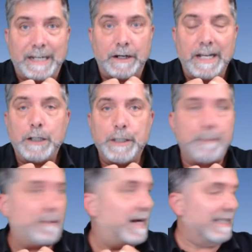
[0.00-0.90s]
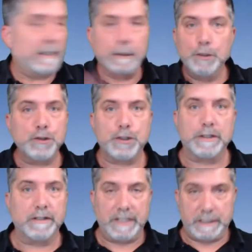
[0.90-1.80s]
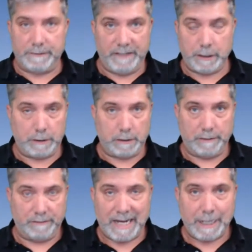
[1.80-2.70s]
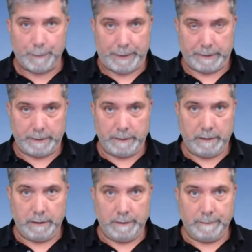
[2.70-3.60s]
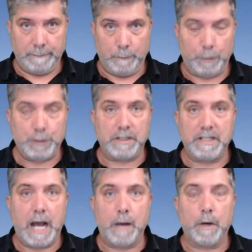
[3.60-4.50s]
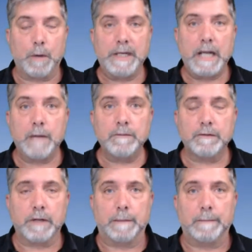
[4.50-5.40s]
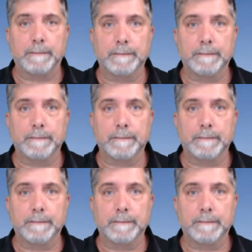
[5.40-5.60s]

They're held up by the illusion of this physical environment, which is not where we come from.